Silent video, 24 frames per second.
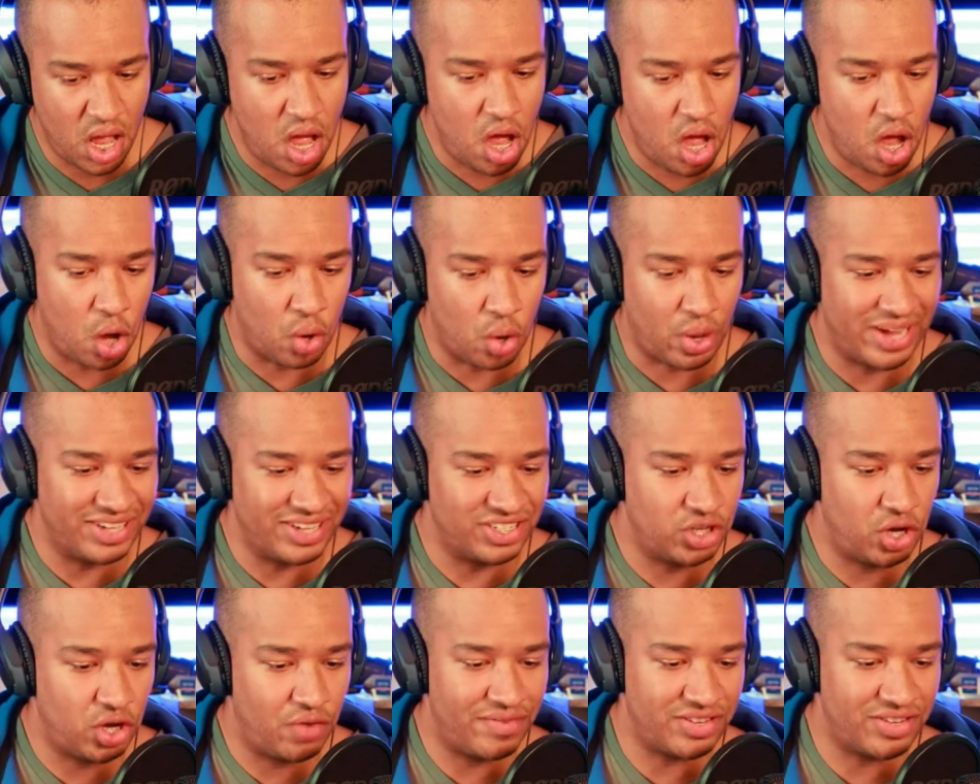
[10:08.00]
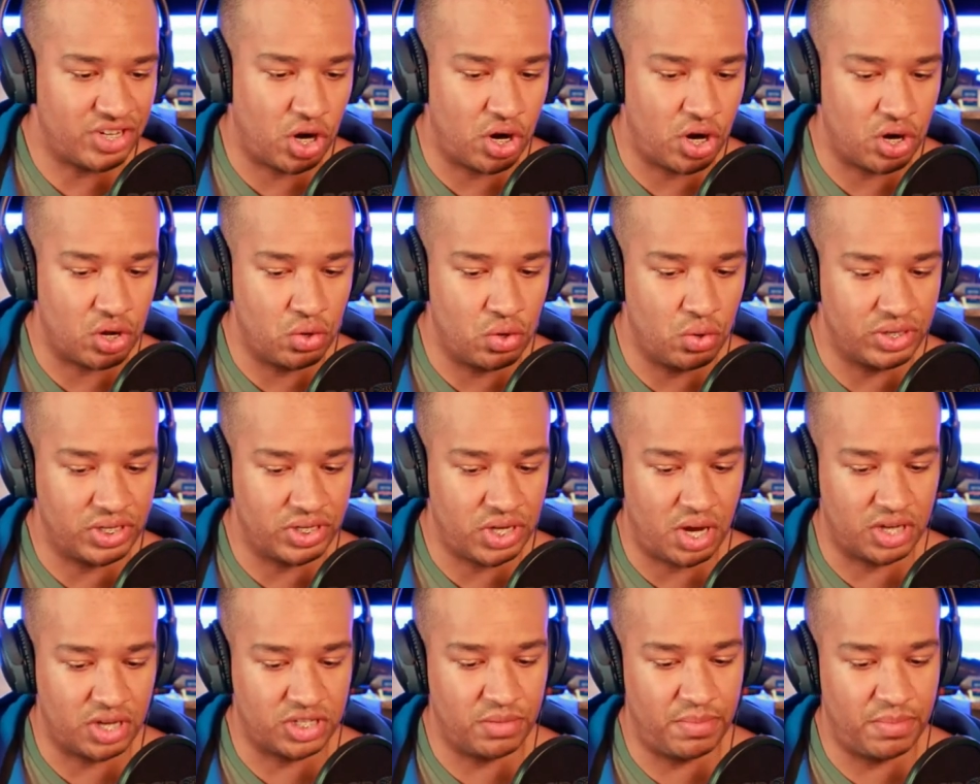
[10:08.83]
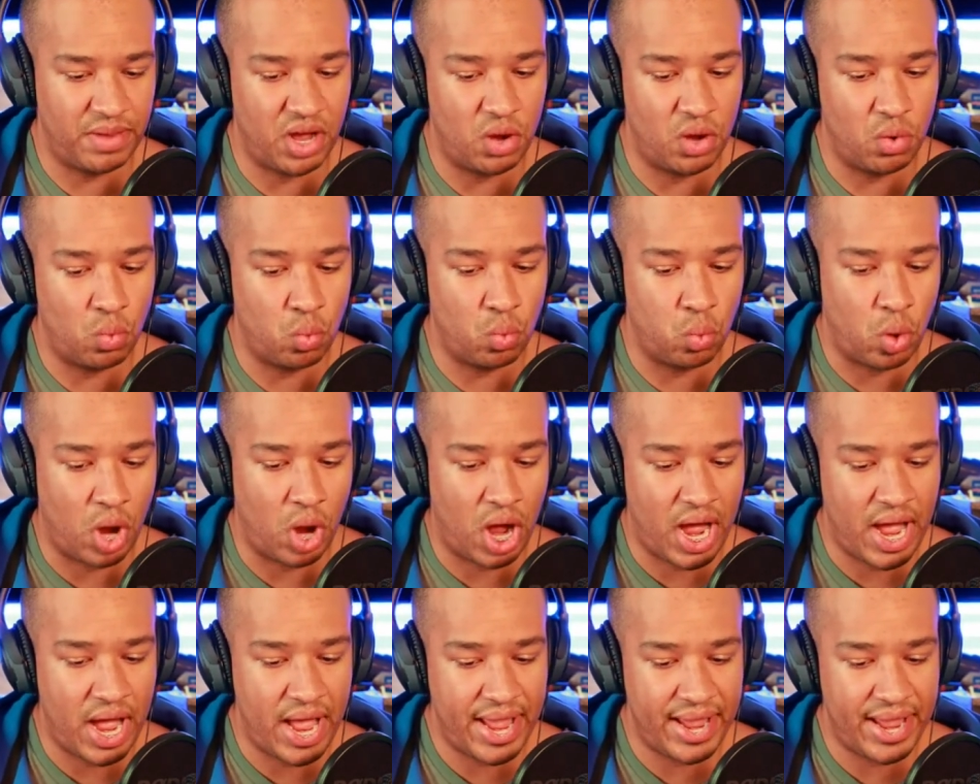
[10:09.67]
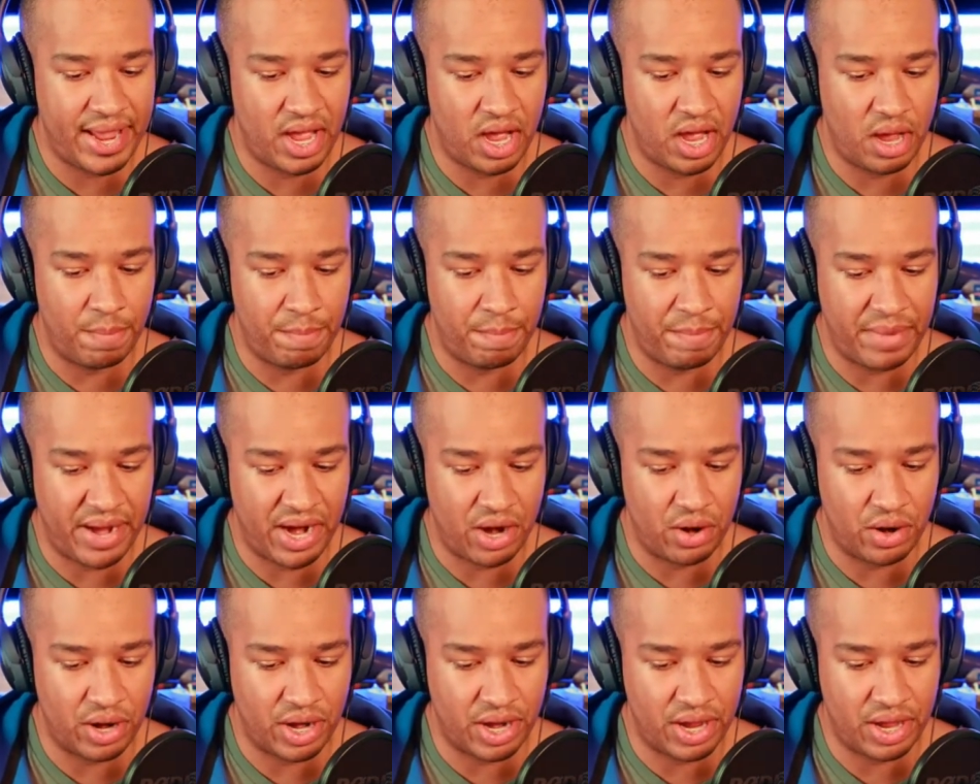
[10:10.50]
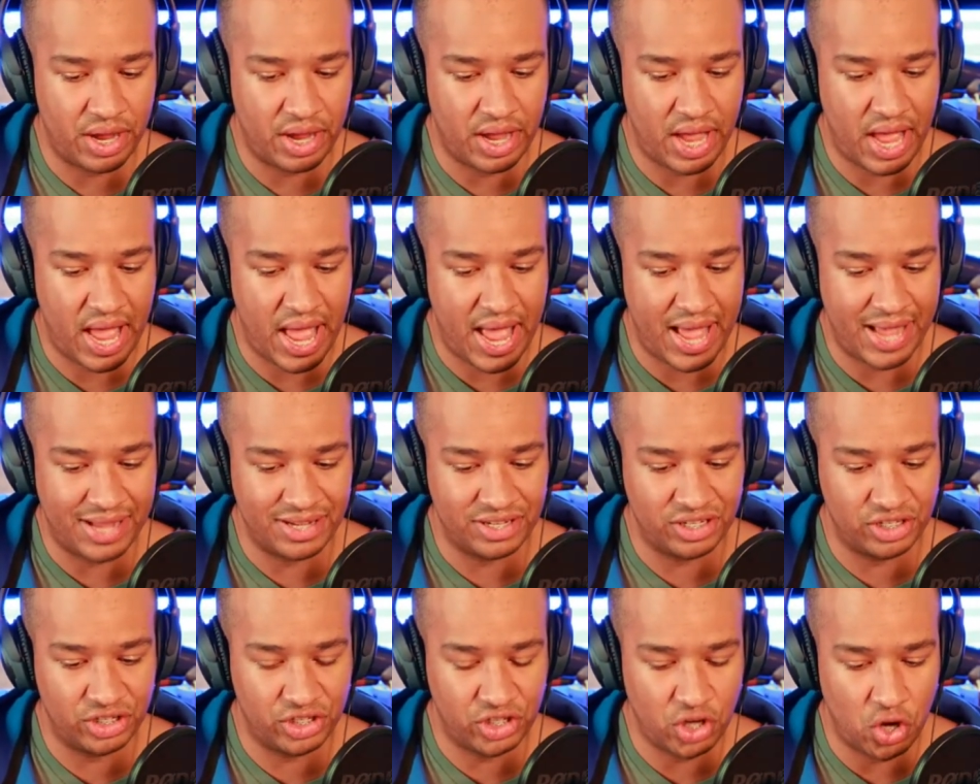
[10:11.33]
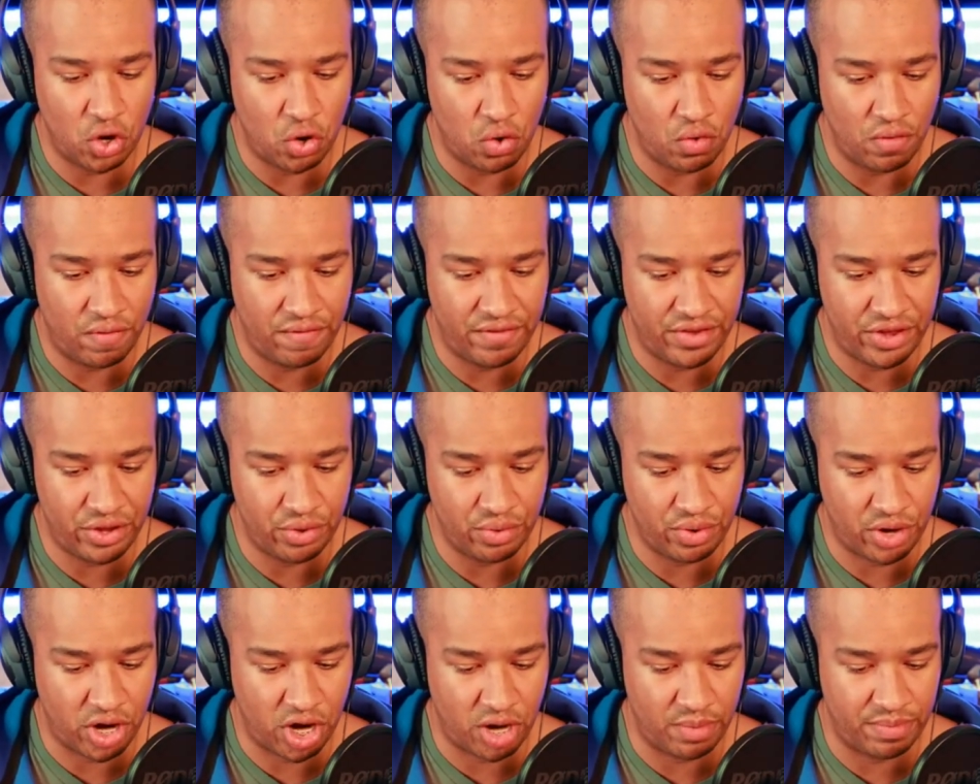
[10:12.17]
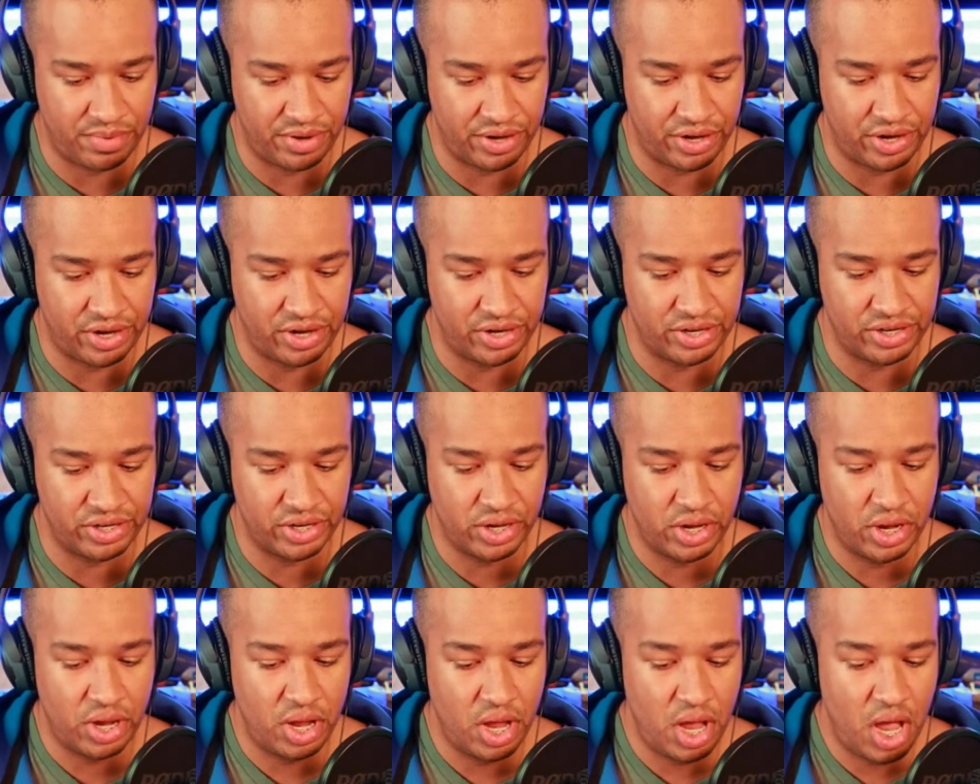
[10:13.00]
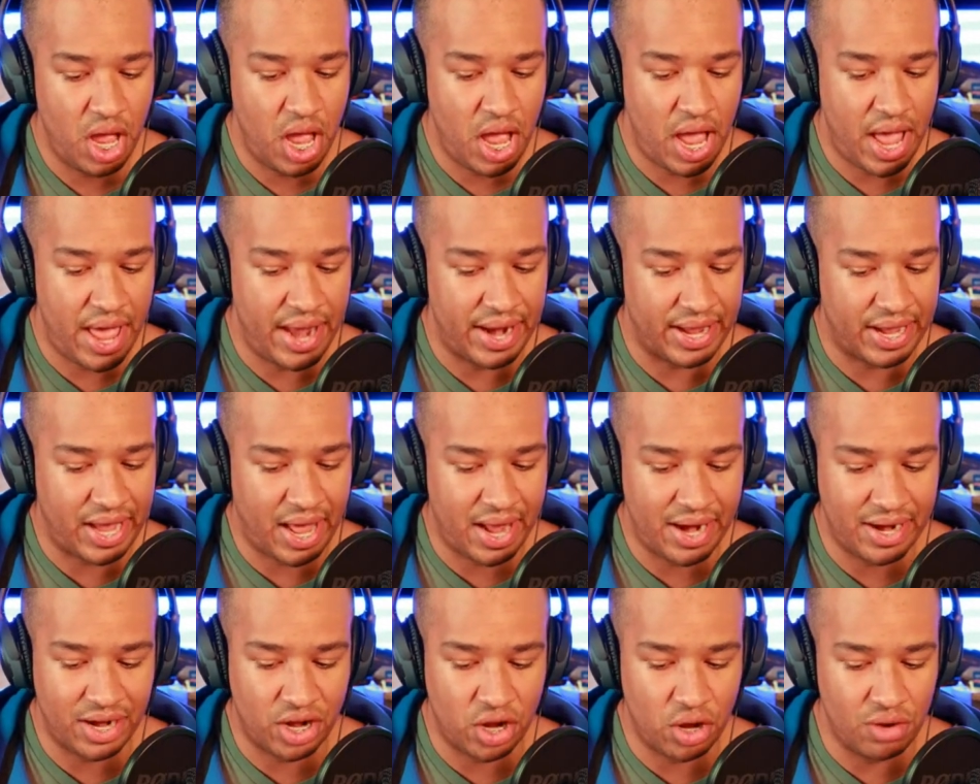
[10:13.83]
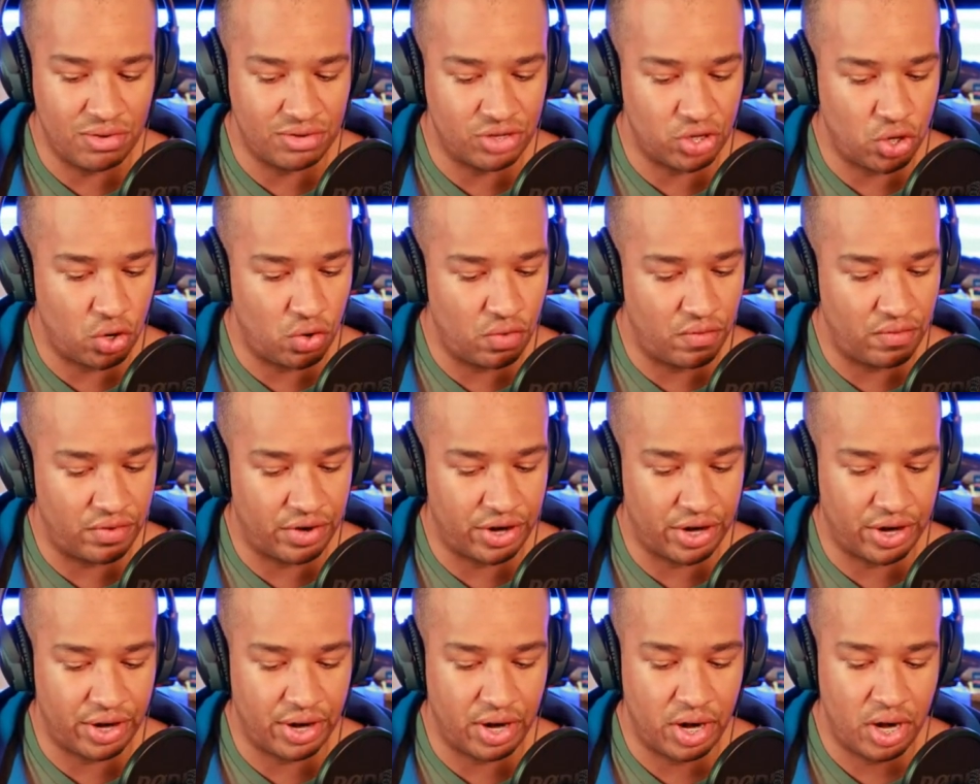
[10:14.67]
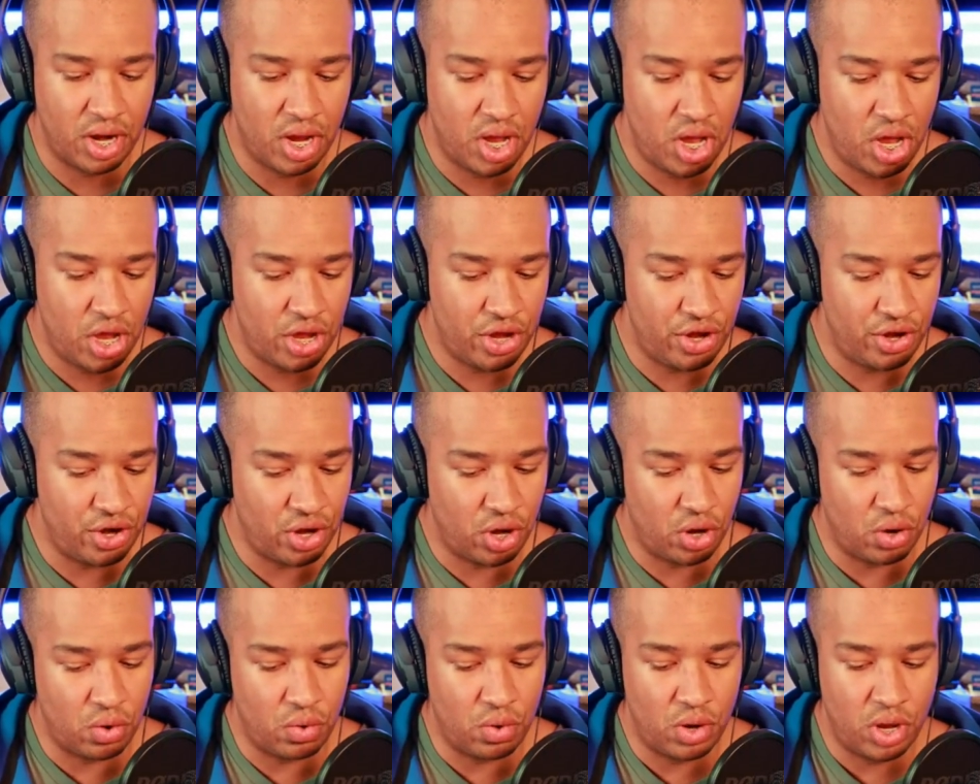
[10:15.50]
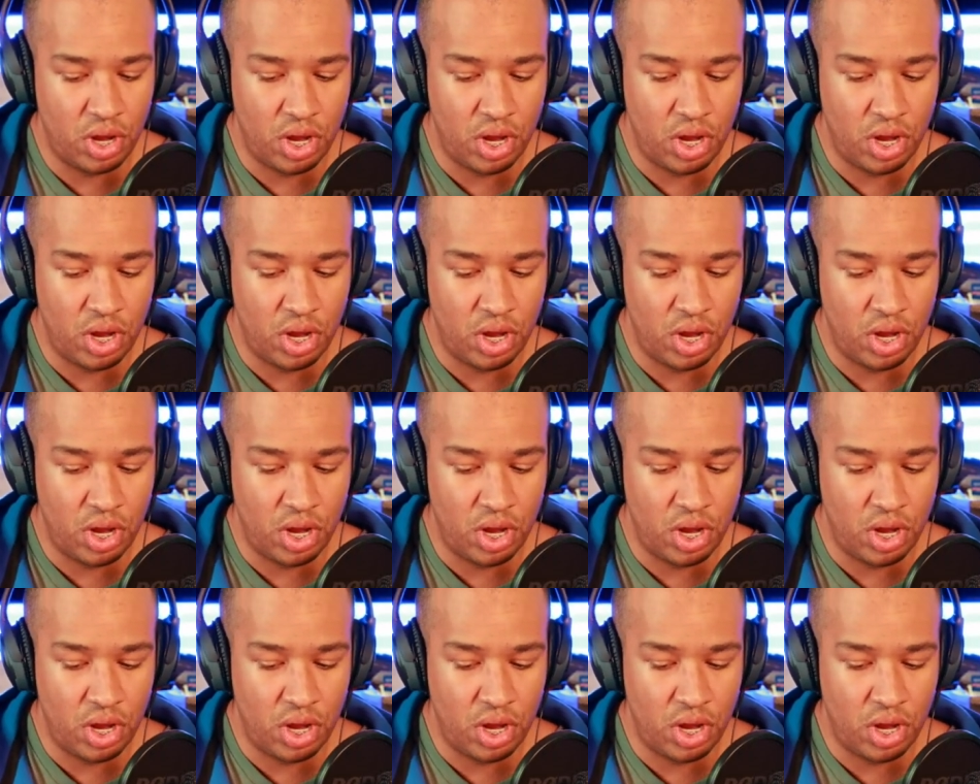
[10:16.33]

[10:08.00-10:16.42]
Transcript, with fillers: Okay, so in this article, it talks about why America has so few carpenters, and it kind of goes over you know,